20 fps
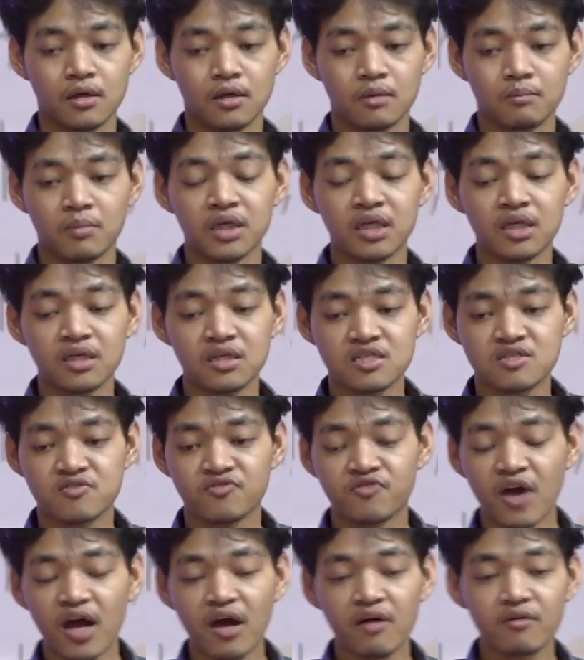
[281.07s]
But it is
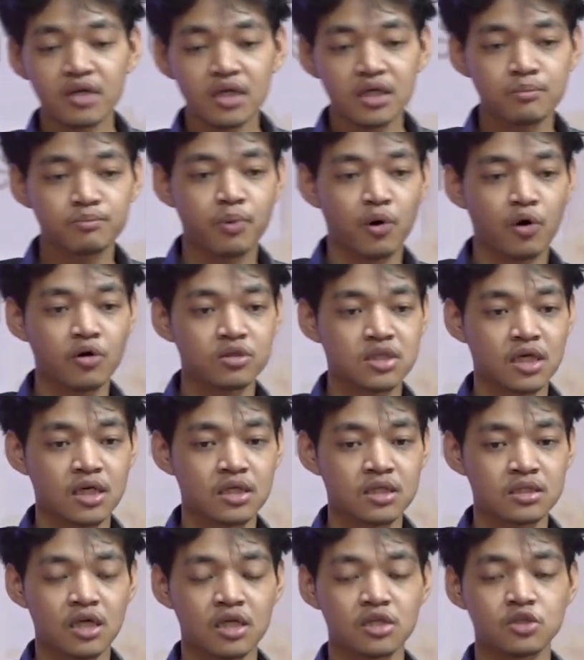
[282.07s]
very
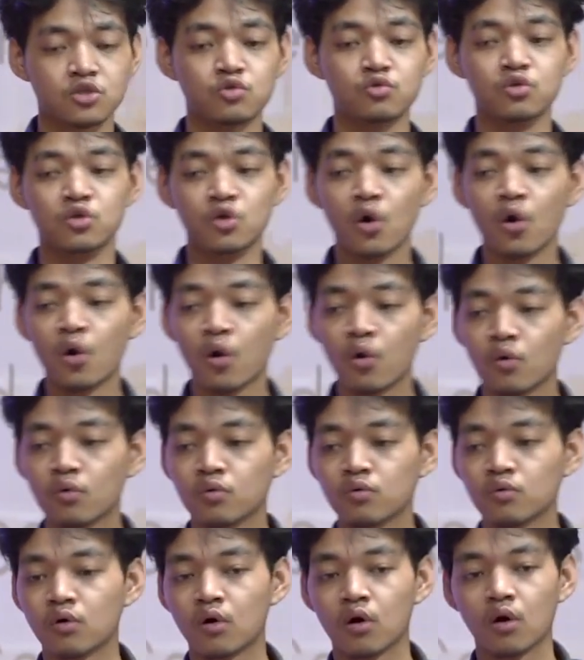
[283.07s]
important that you
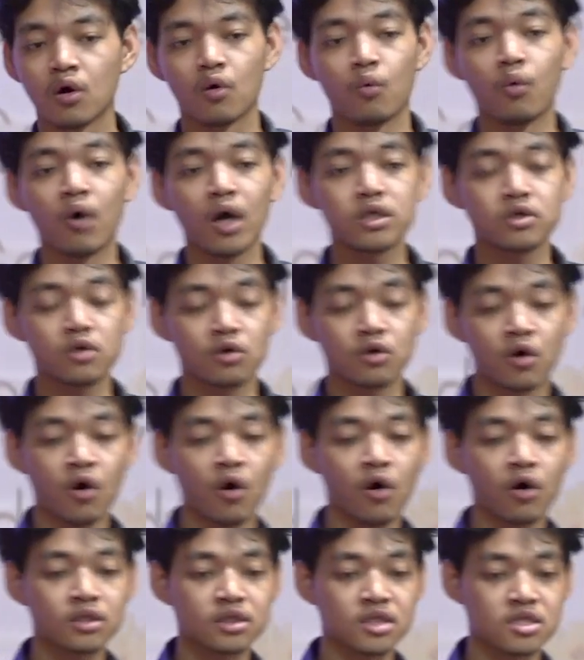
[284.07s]
know why your
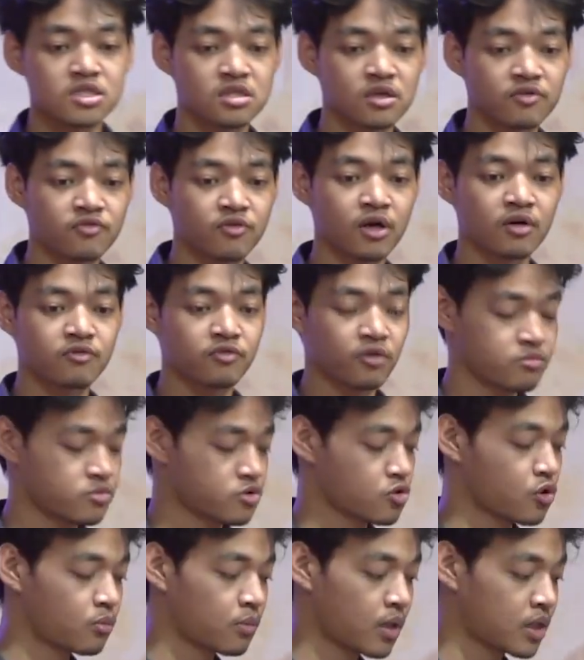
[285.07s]
God is different from
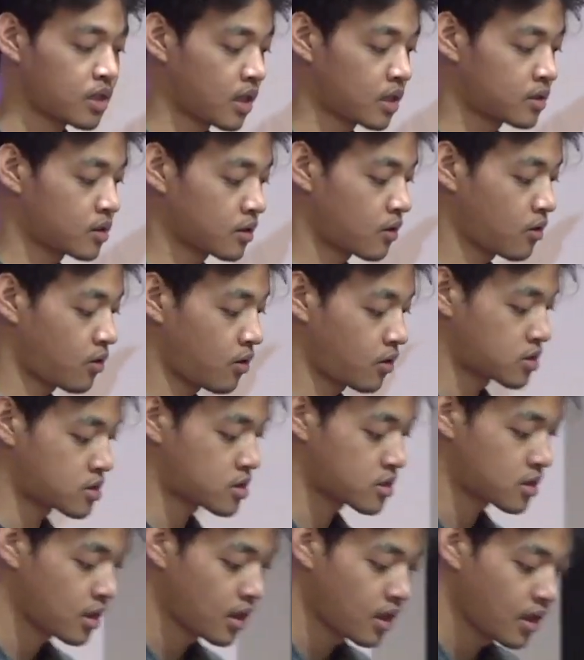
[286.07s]
so many other
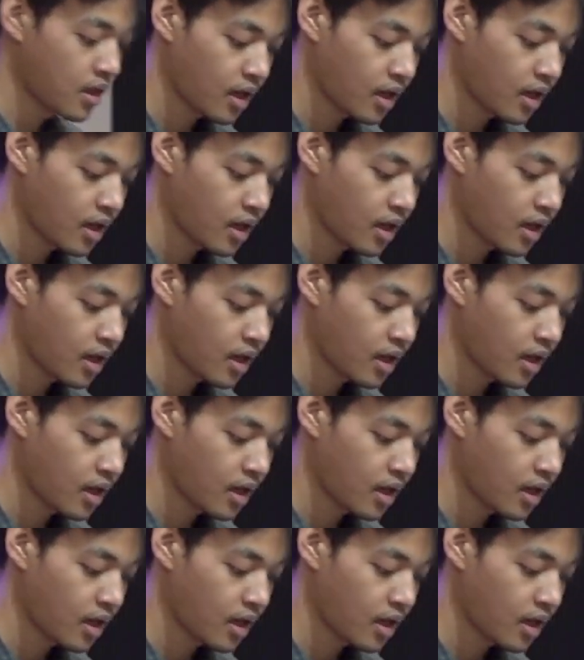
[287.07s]
gods.